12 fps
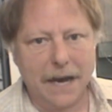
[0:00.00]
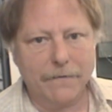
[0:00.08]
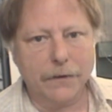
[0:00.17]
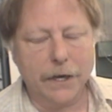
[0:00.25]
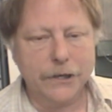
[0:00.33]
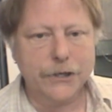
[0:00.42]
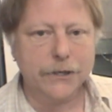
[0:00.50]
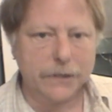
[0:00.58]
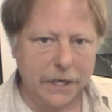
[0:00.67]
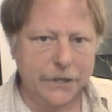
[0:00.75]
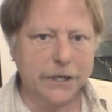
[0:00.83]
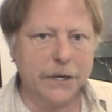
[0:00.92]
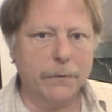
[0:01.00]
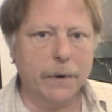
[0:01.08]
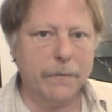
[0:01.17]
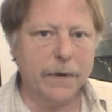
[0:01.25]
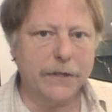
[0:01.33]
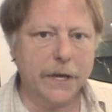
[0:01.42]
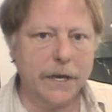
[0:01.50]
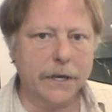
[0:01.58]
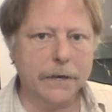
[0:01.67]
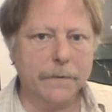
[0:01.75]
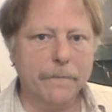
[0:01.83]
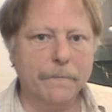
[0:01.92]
have lunch, let you know what we think.